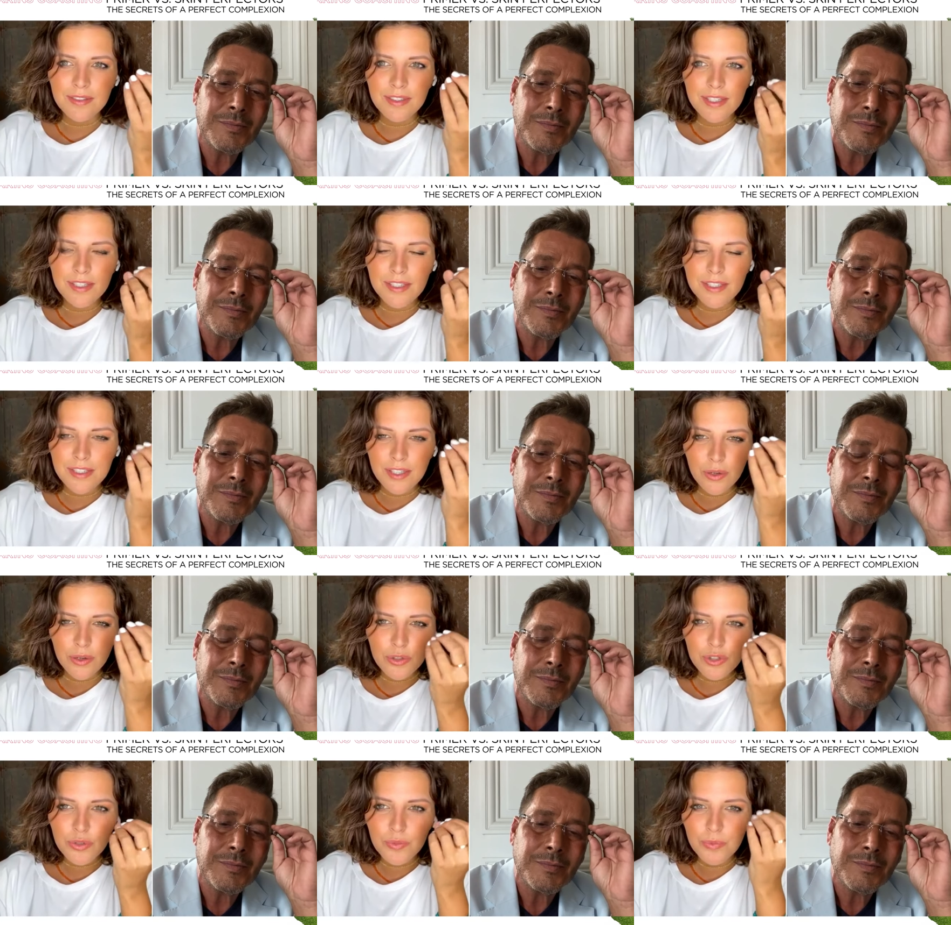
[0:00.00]
Speaker 1: it's
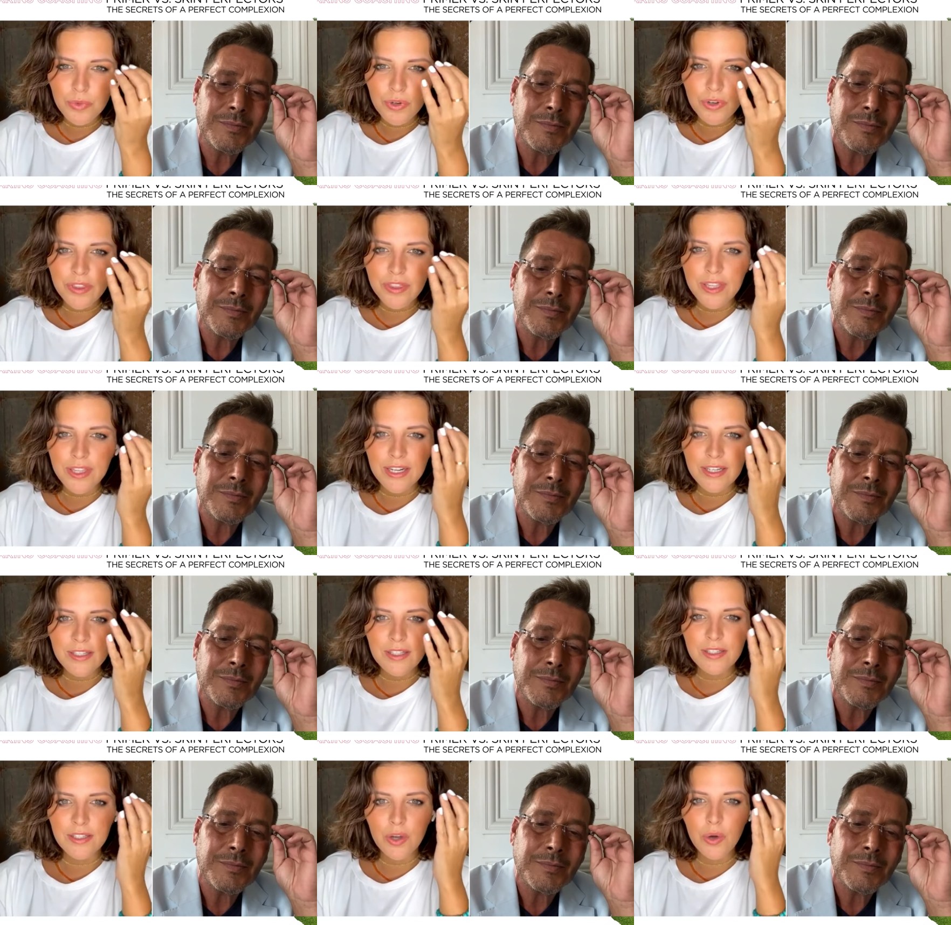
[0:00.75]
so smooth that
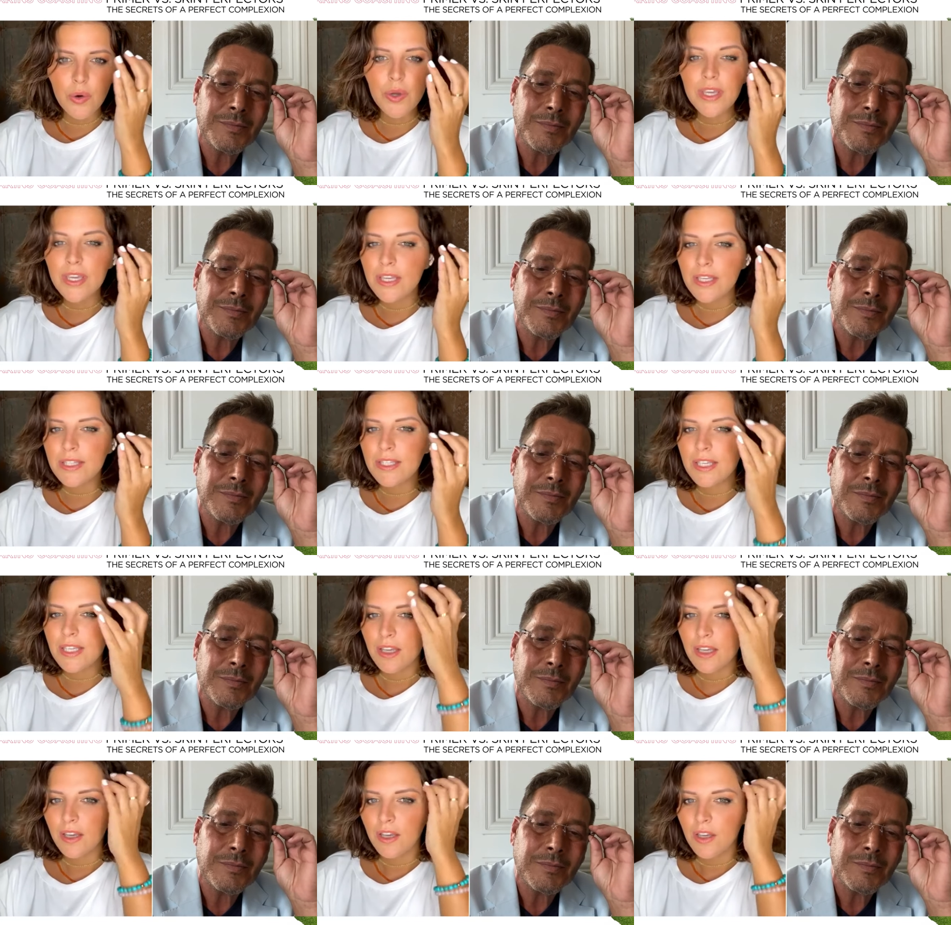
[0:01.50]
it's so easy